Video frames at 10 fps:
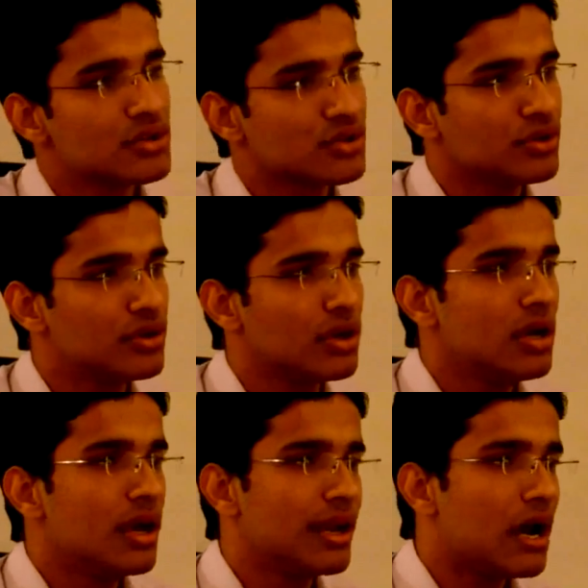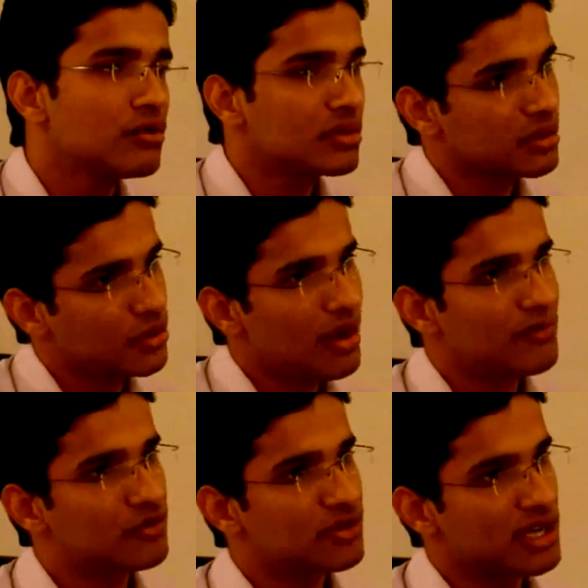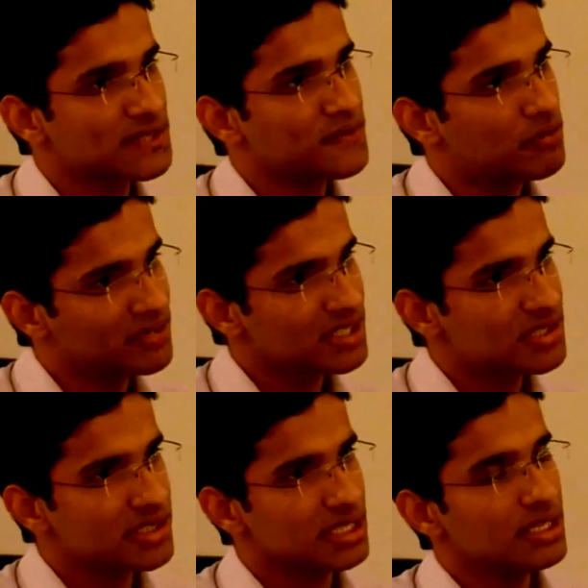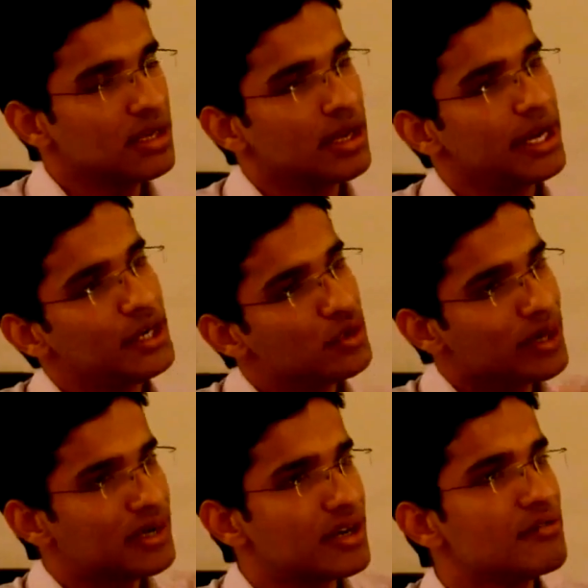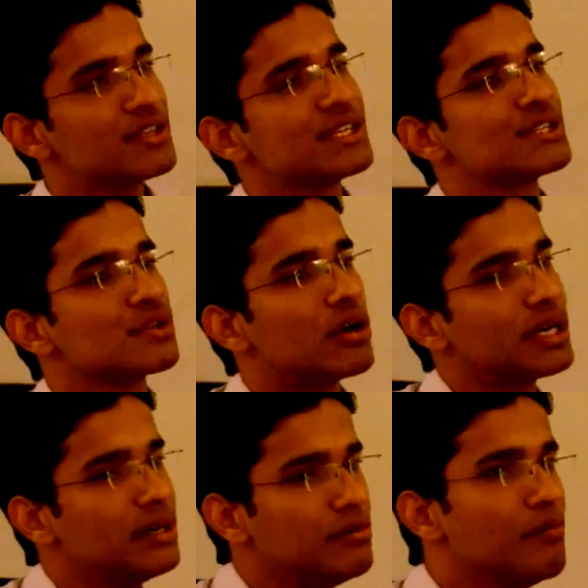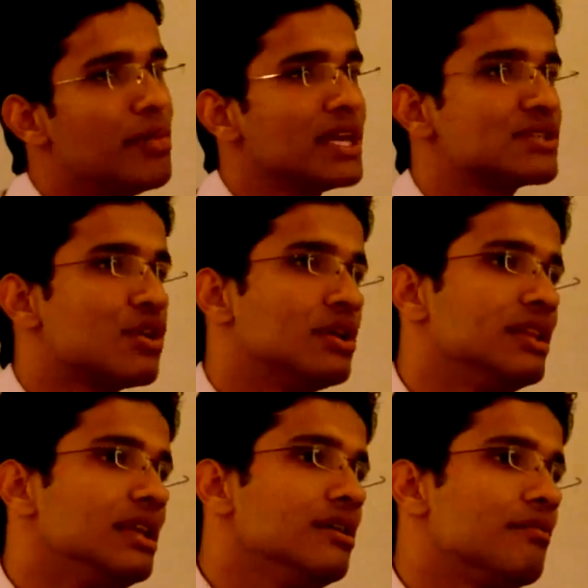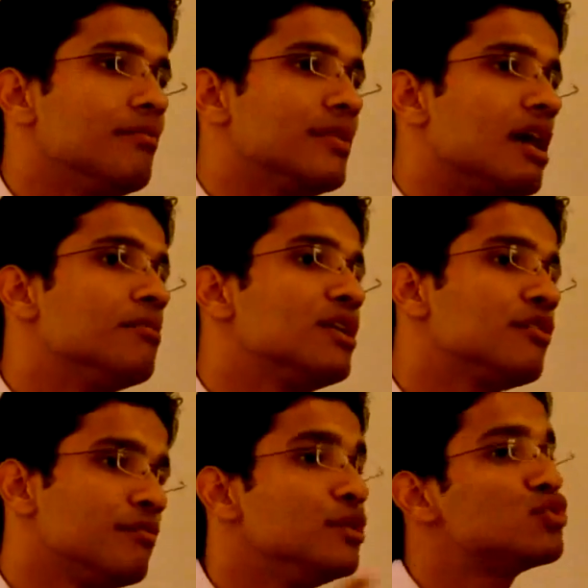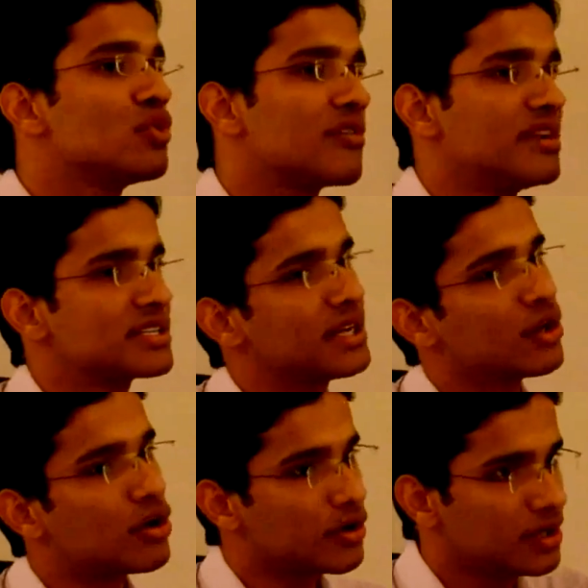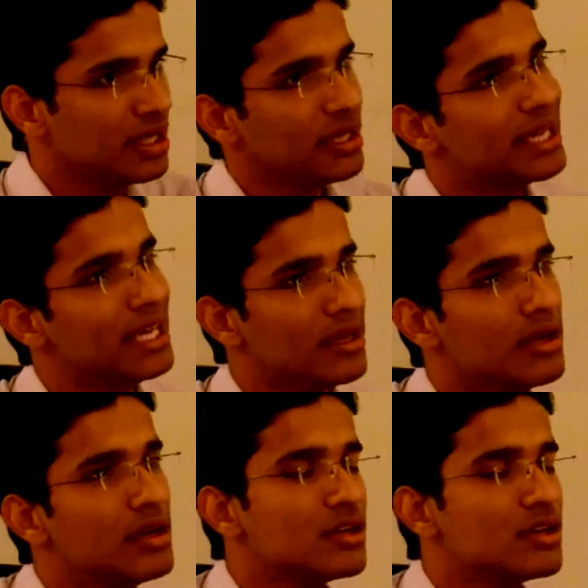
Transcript: So now you have to transform this tree into a tree which is sorted based on the number of mutual friends and not on the key.